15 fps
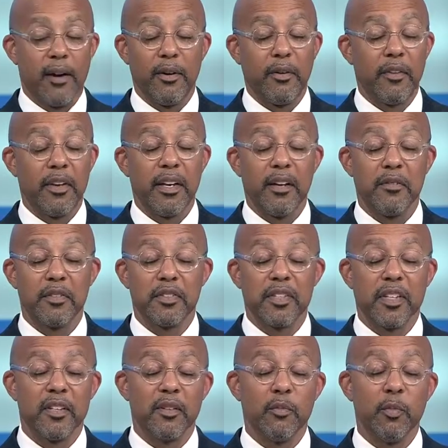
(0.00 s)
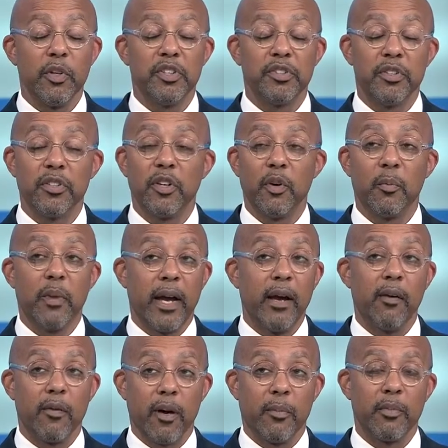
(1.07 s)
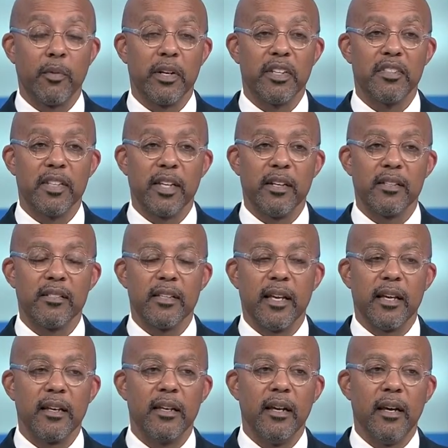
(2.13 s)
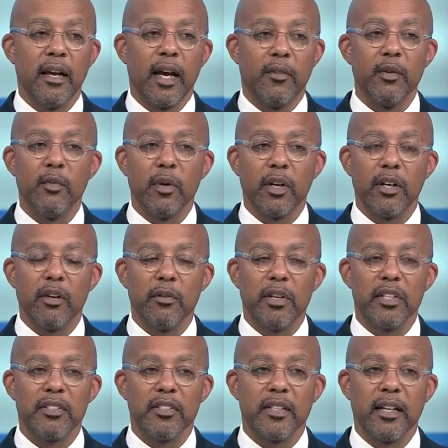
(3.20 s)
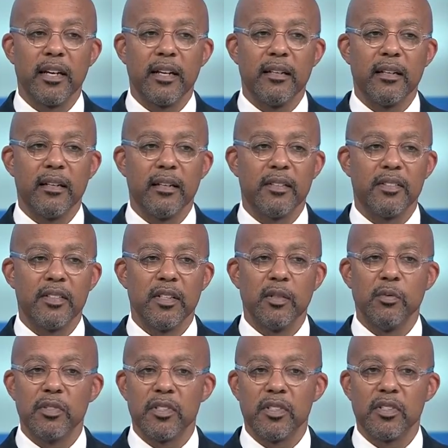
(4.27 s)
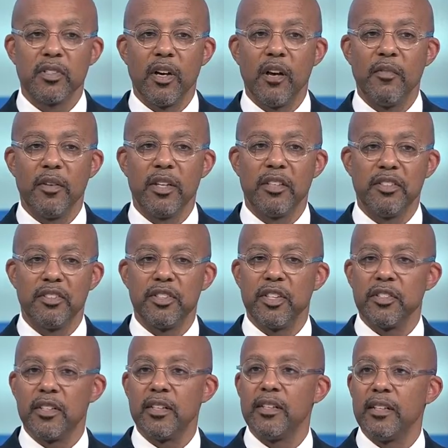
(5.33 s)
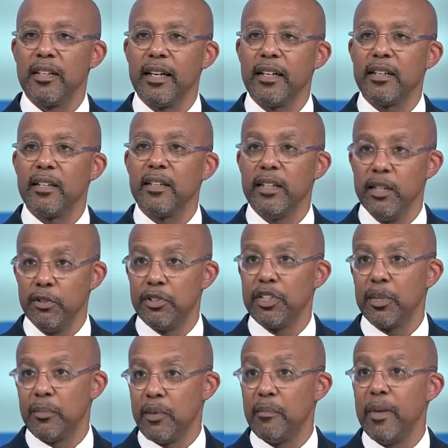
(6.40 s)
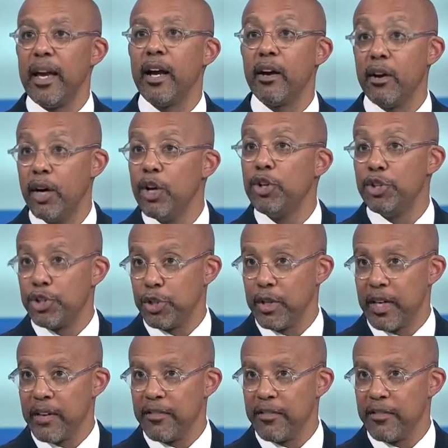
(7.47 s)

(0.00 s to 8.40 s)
I don't know that he ever said that we shouldn't go bankrupt. What he said is that everyone agrees that the city was insolvent. It's just that the elected leadership, the mayor, should